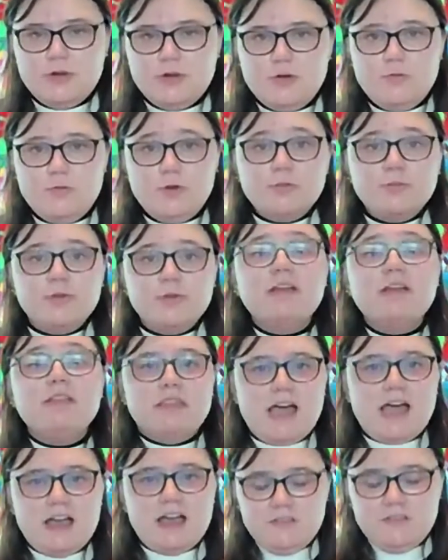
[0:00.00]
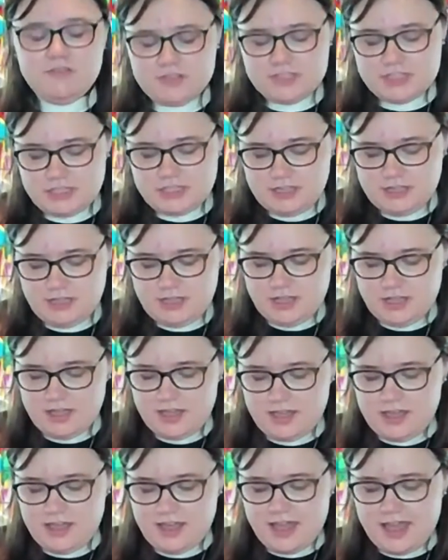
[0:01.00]
When we had left,
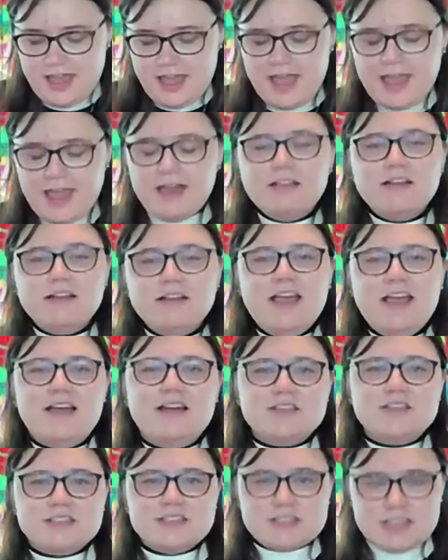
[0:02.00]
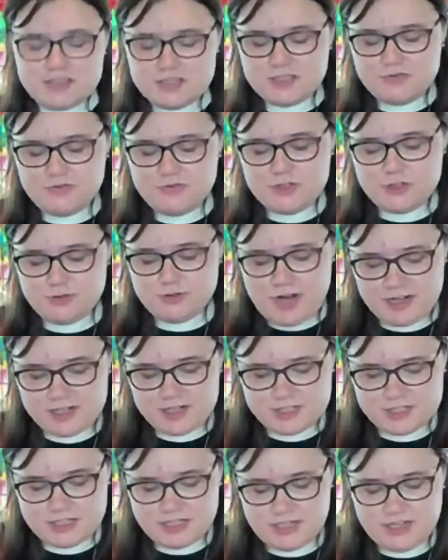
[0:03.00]
Alan had a sense of
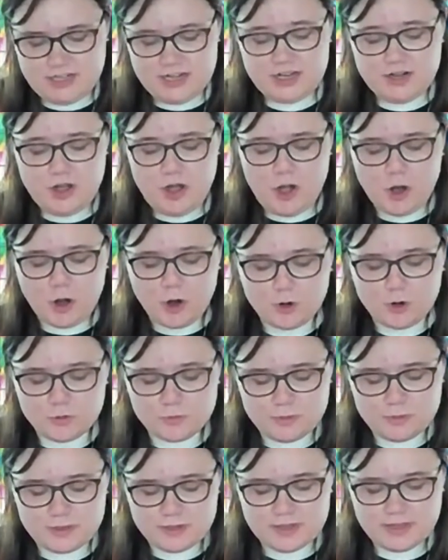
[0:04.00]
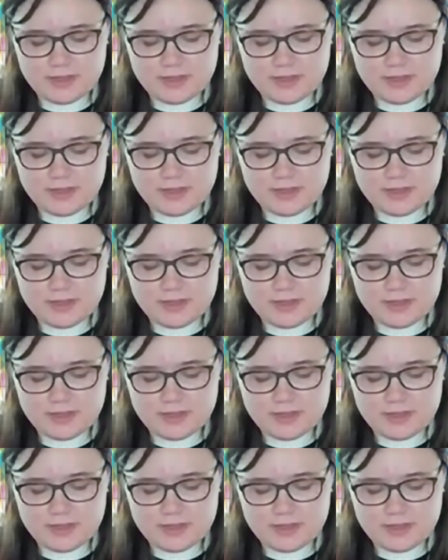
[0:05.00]
direction and hope,